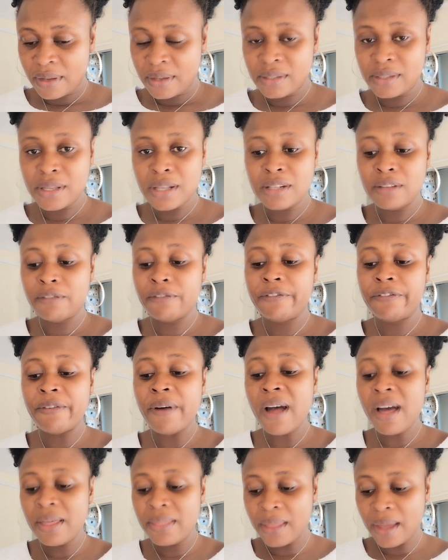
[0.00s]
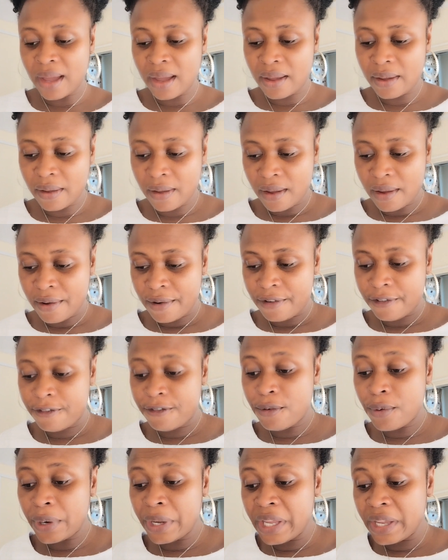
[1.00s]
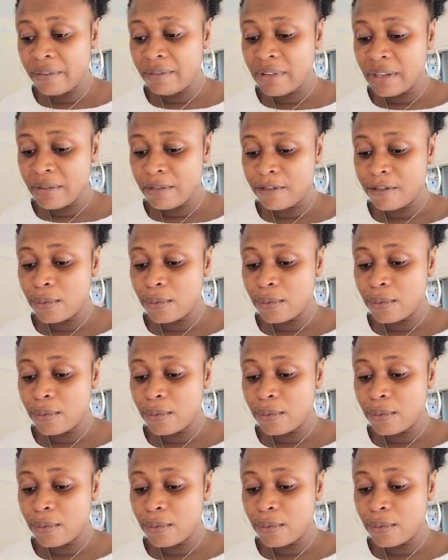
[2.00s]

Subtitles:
He says, Father, forgive them,